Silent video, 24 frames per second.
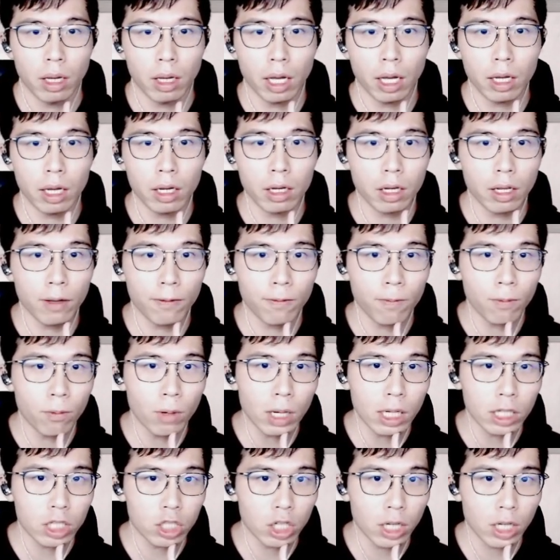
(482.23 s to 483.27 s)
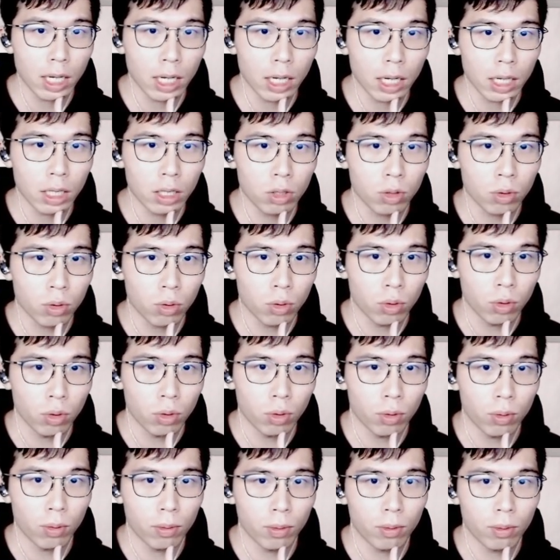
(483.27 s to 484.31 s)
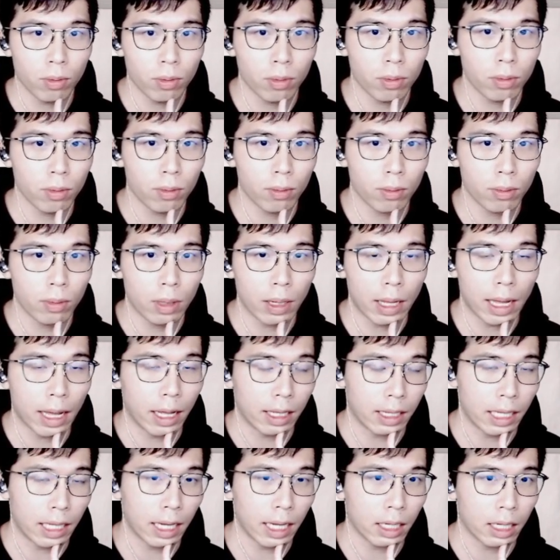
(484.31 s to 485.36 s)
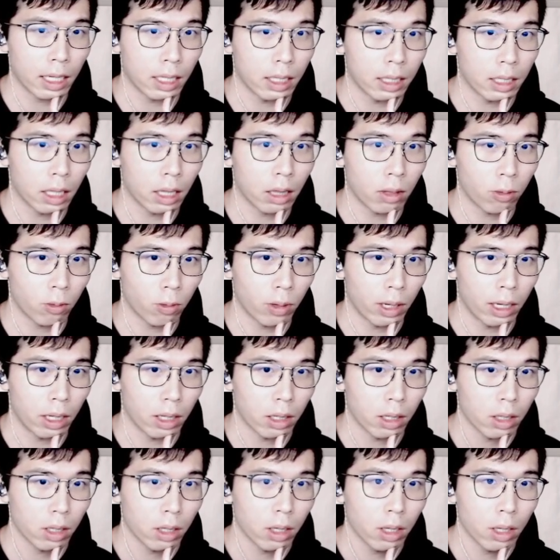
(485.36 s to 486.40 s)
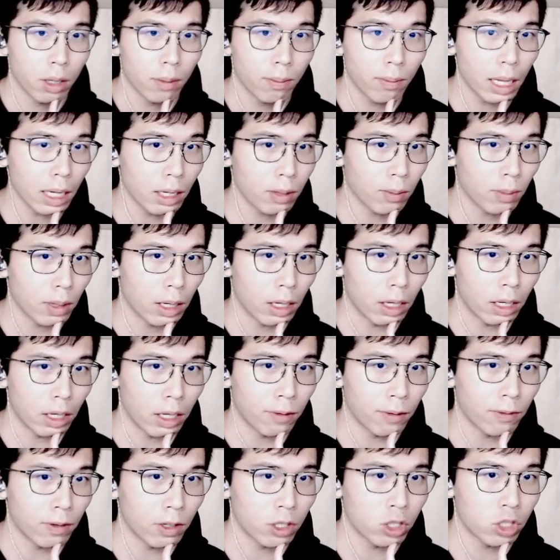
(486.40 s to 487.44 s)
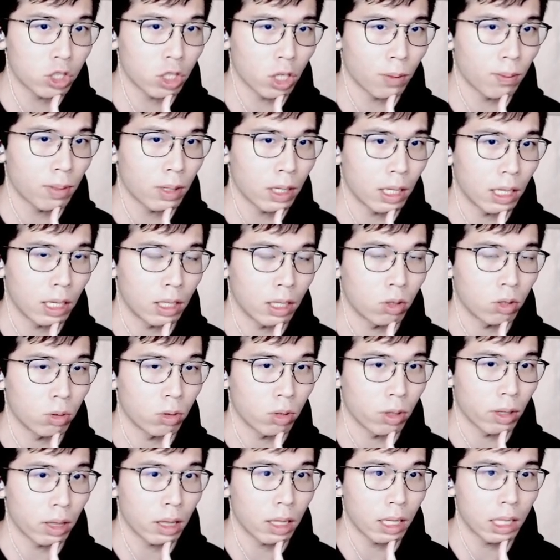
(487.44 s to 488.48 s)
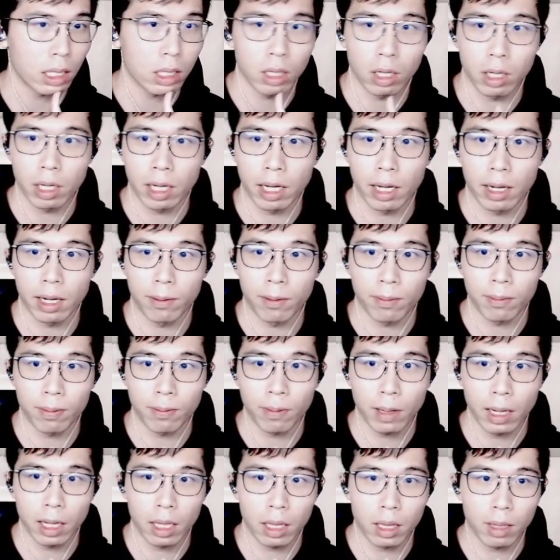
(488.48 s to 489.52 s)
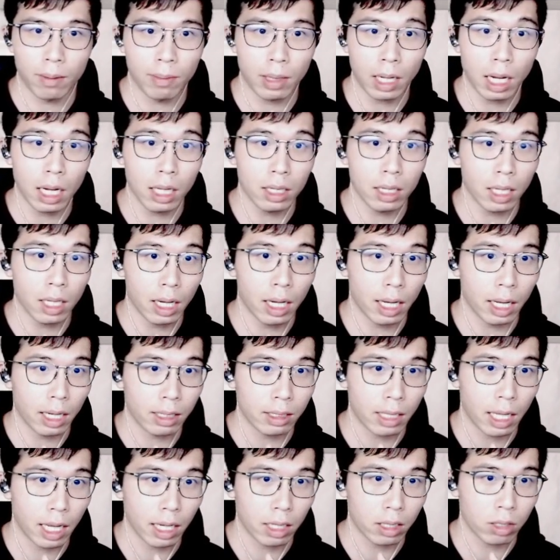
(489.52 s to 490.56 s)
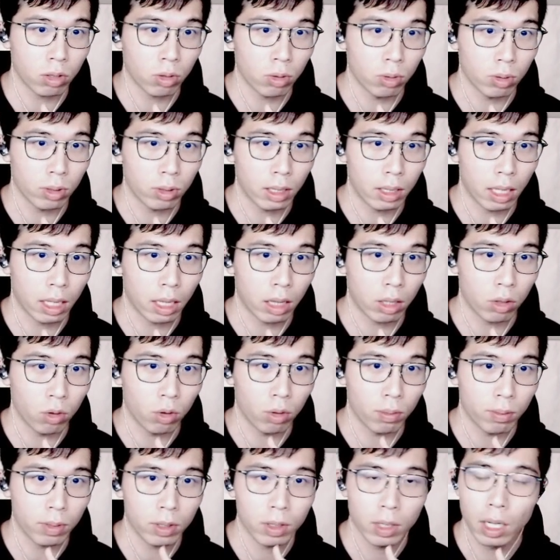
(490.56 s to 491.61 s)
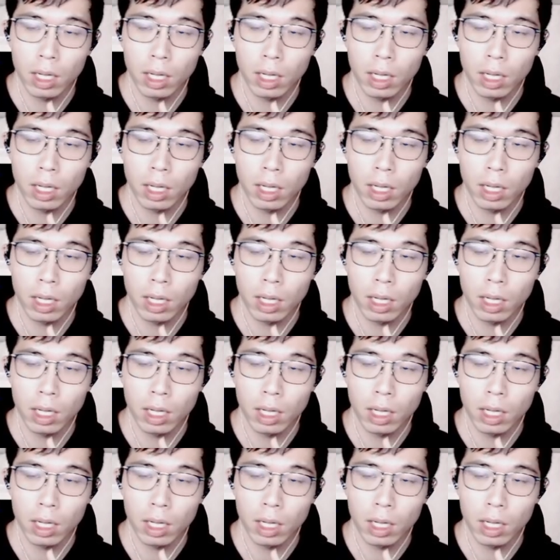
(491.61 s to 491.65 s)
And if white try to attack in this way, black may even jump into the center and play some counter attack to this group.